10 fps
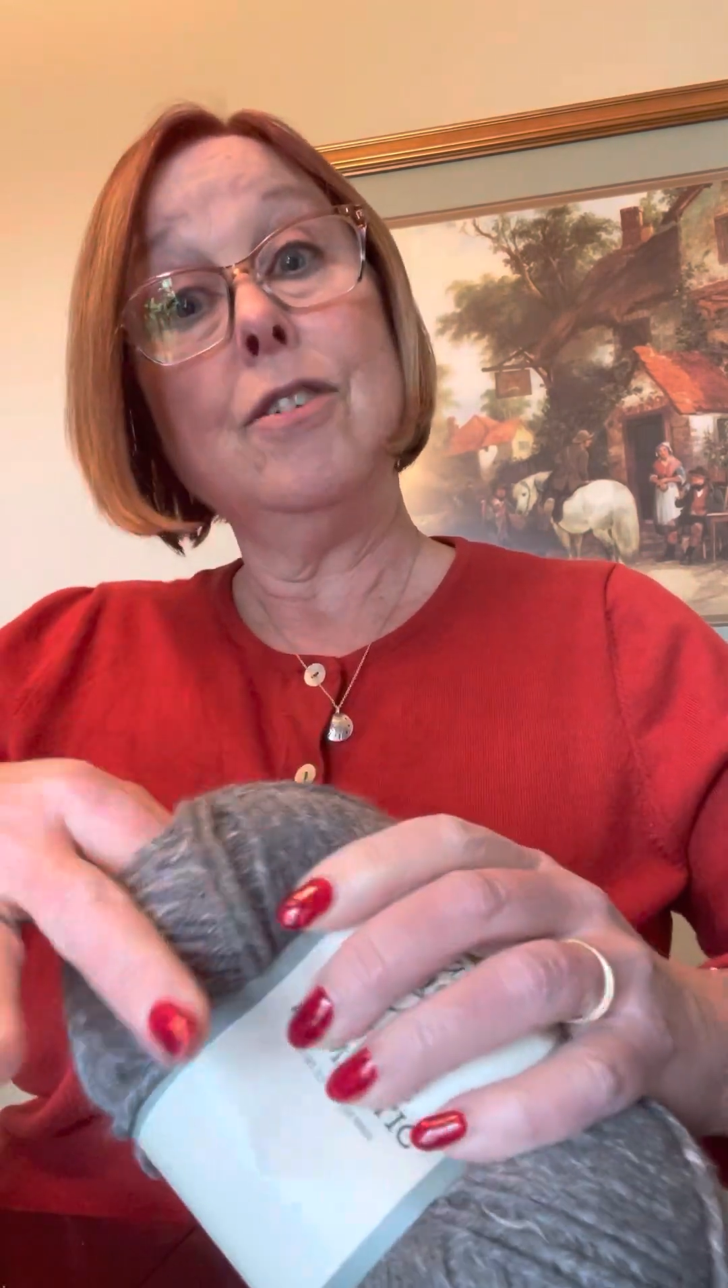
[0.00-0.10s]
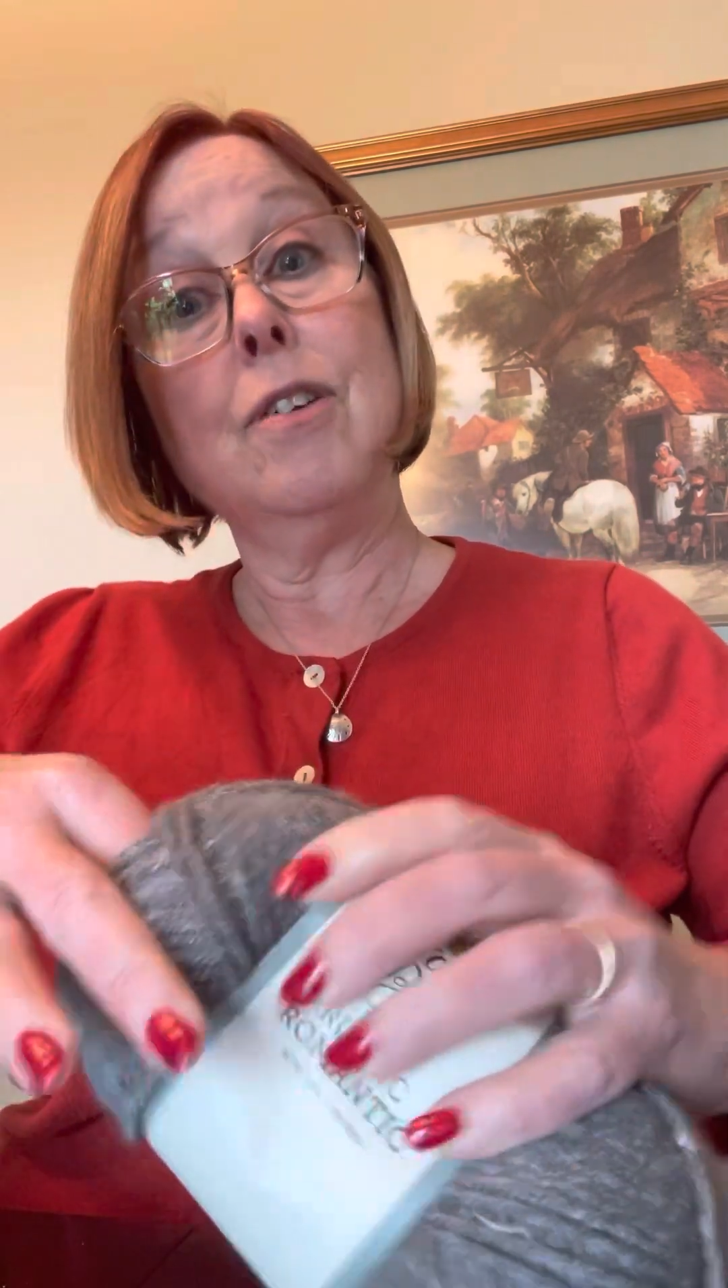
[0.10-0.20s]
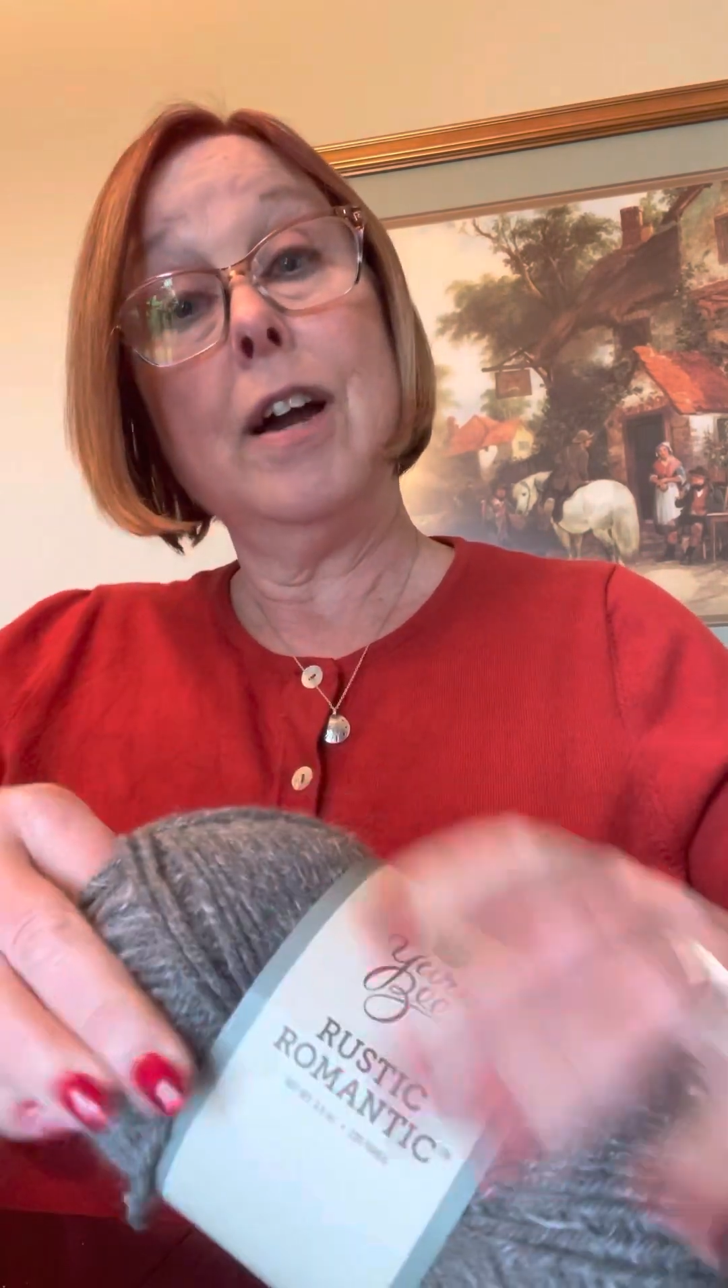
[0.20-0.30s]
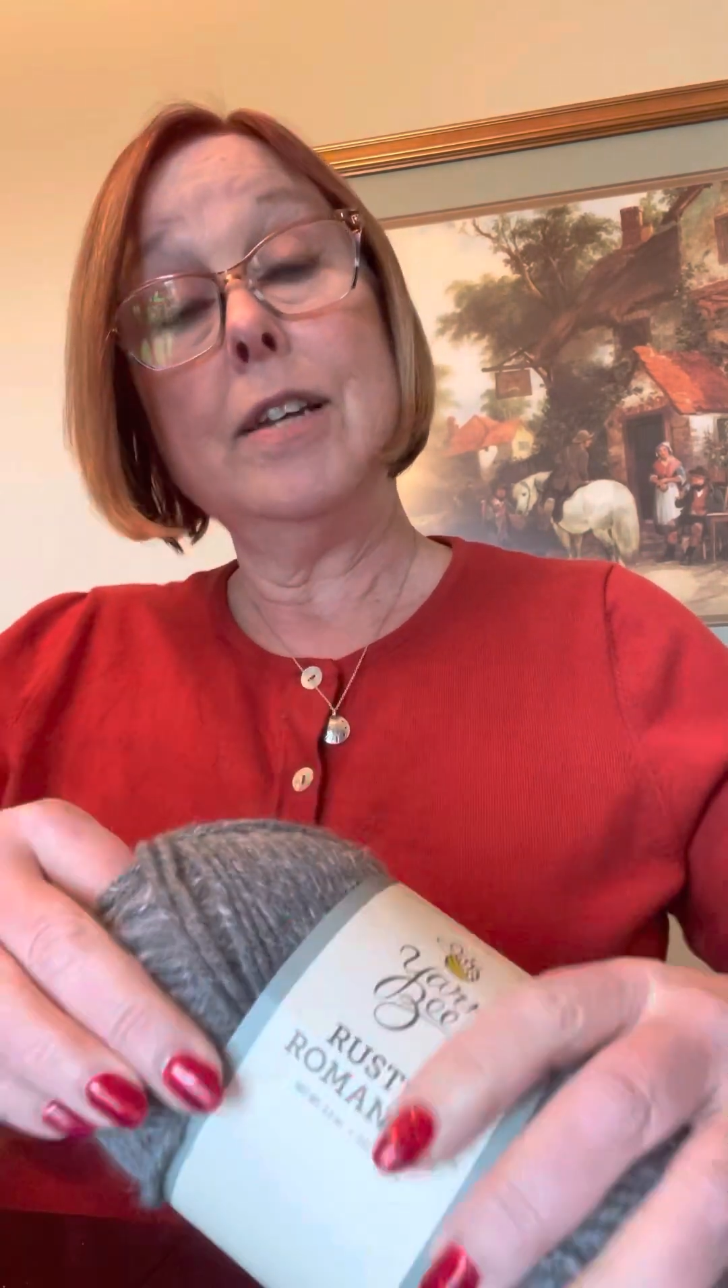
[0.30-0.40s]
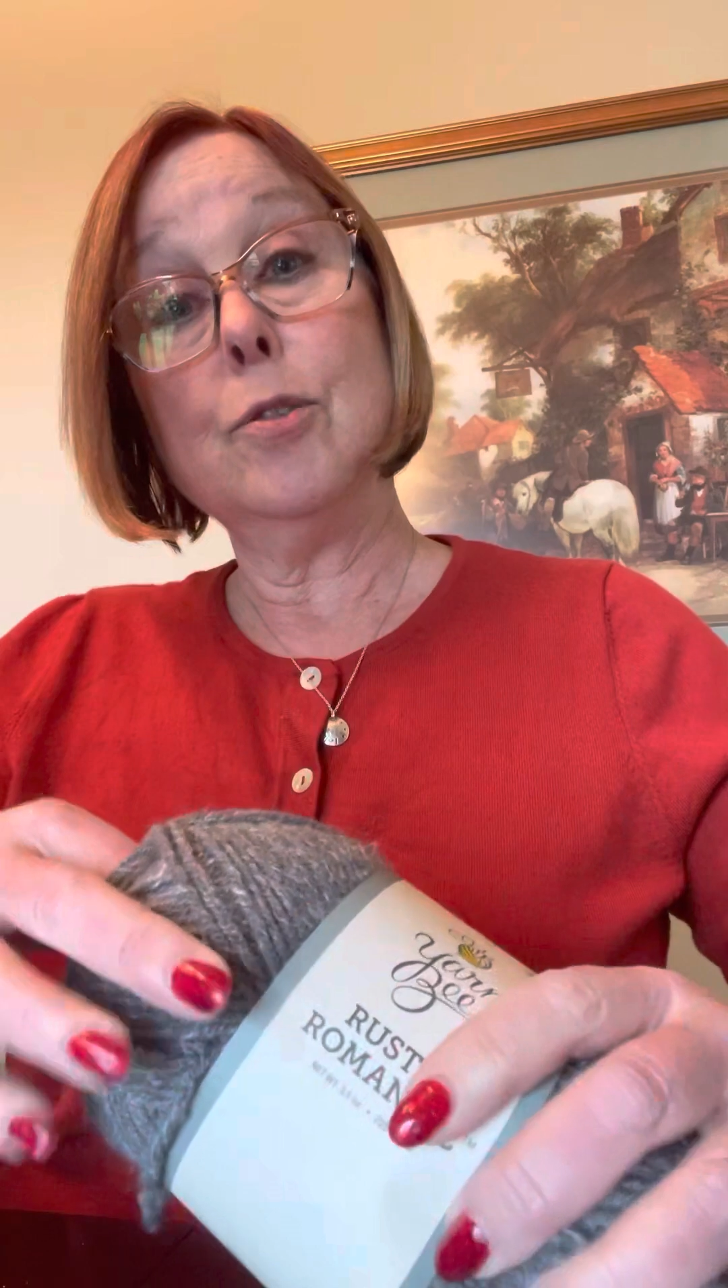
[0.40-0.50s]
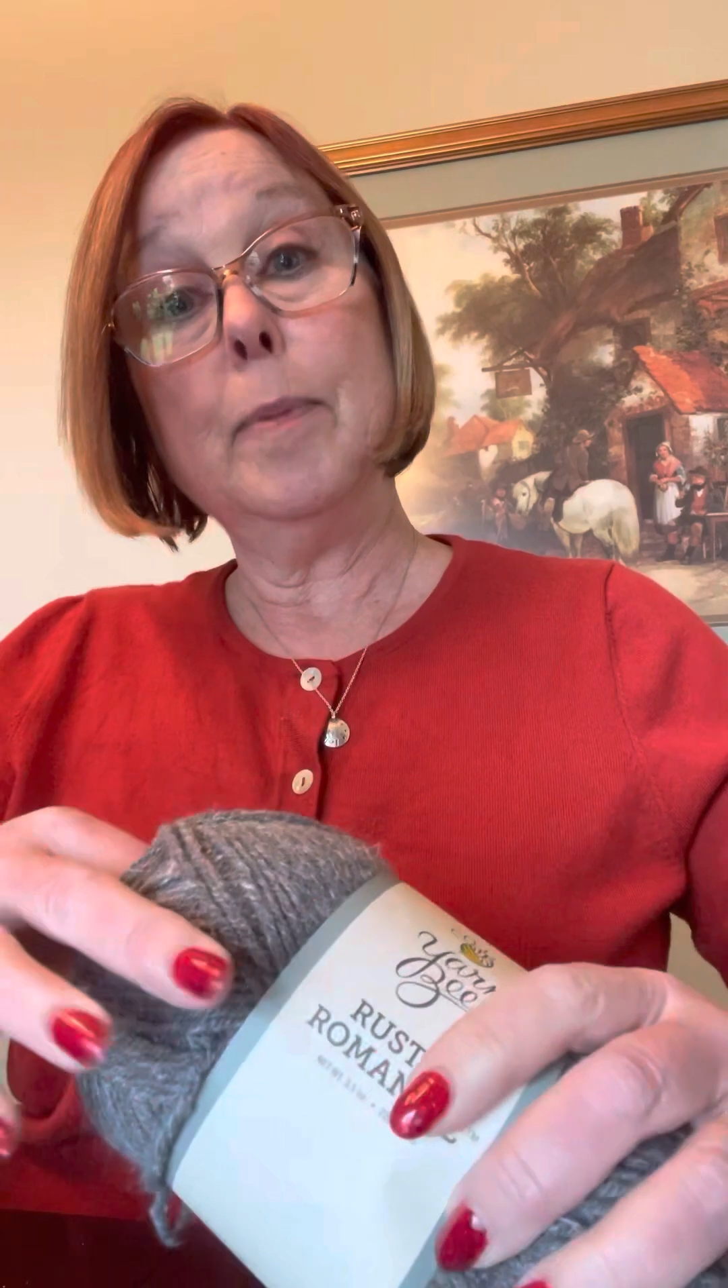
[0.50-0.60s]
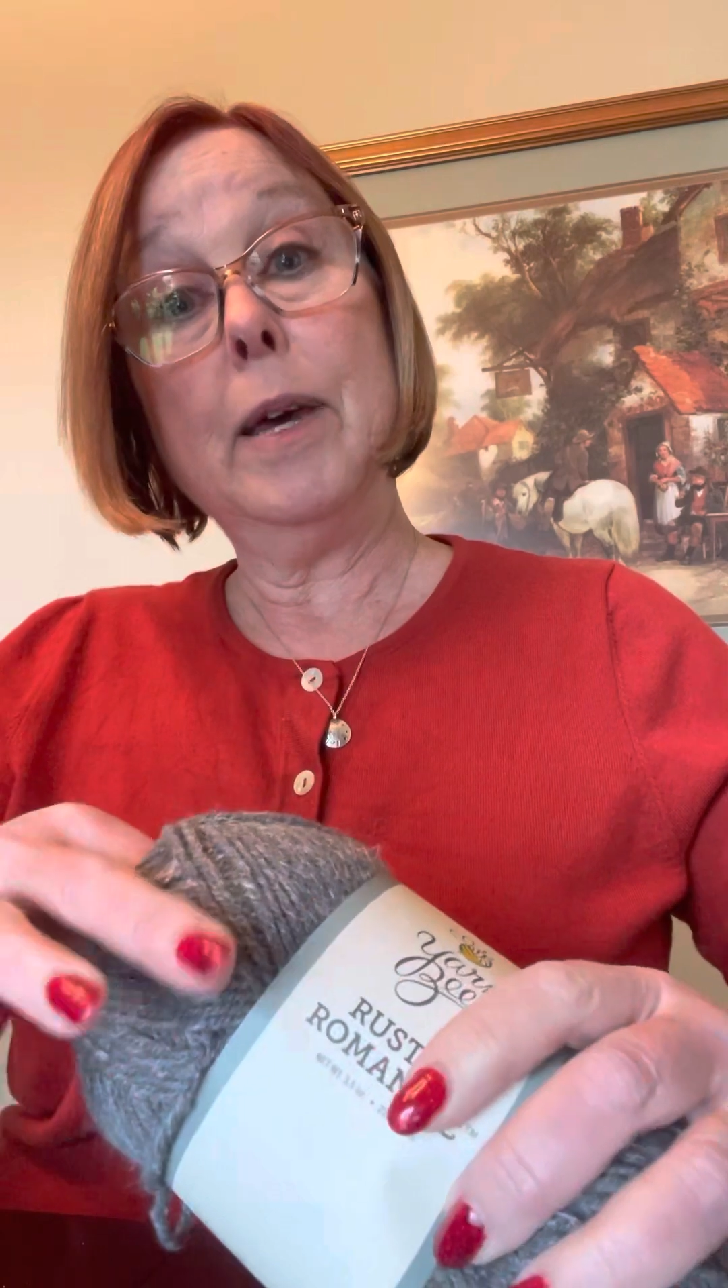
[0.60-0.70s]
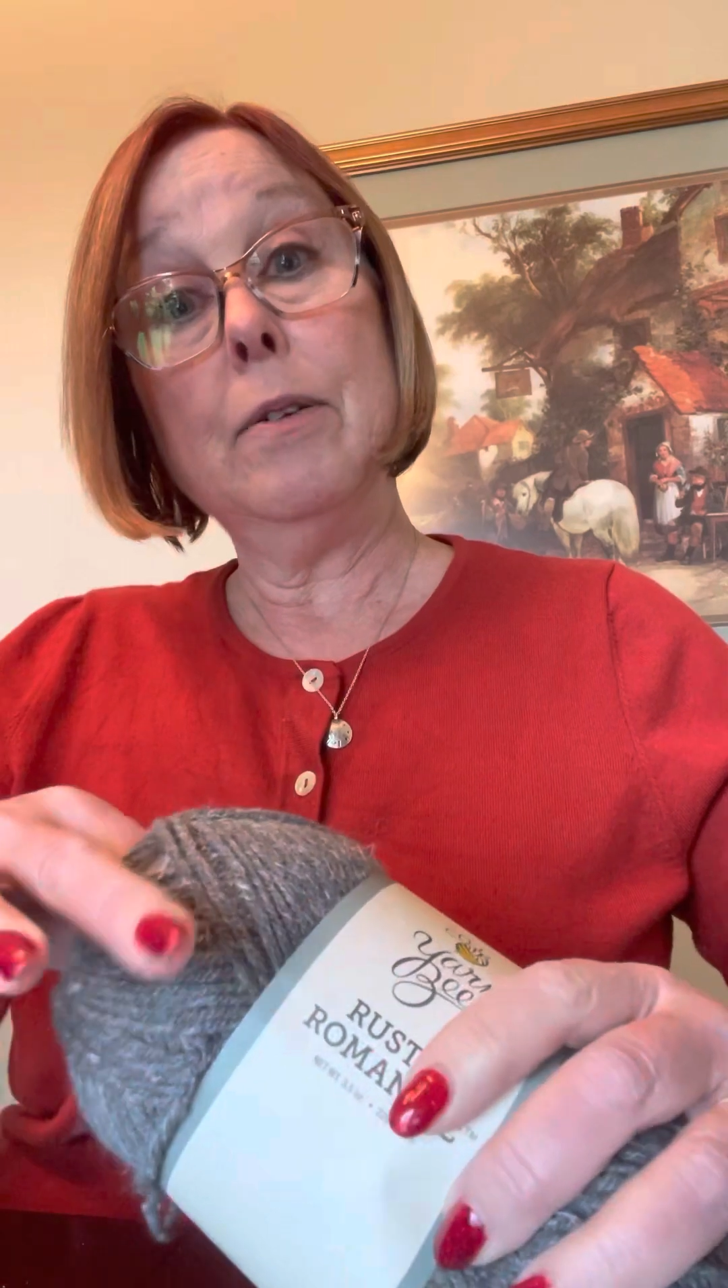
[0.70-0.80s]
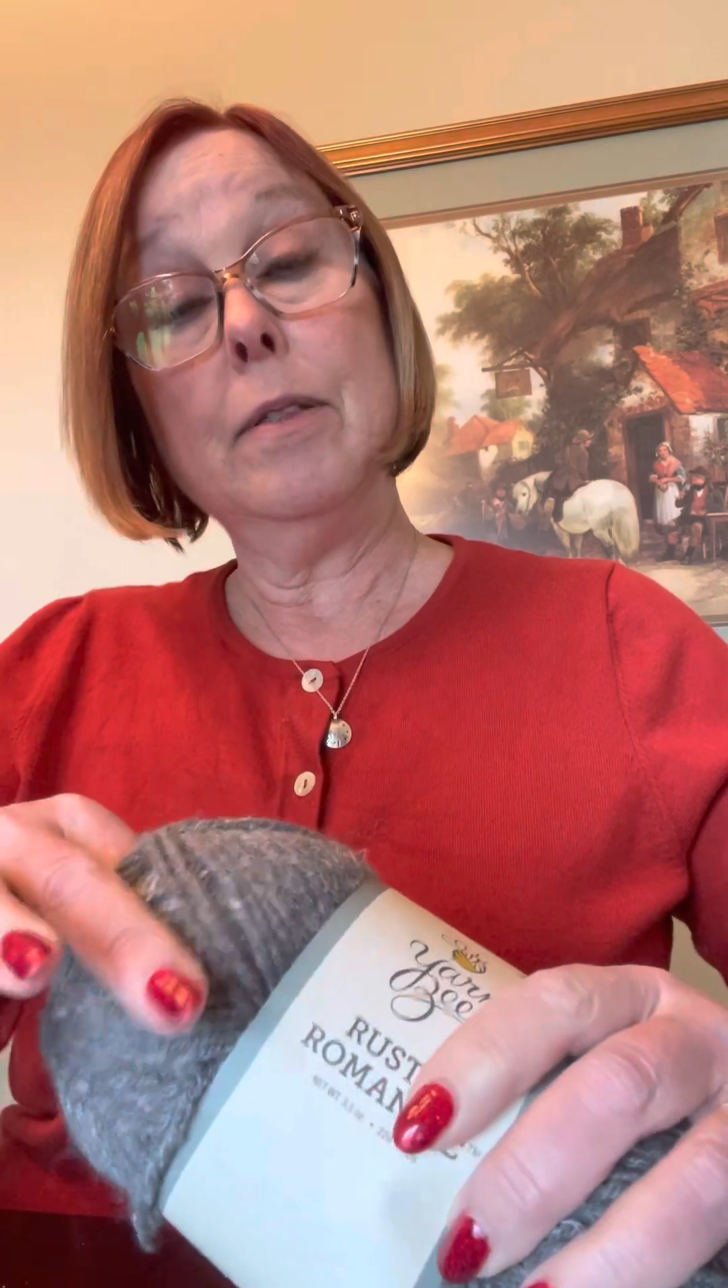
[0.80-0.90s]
your eyes are better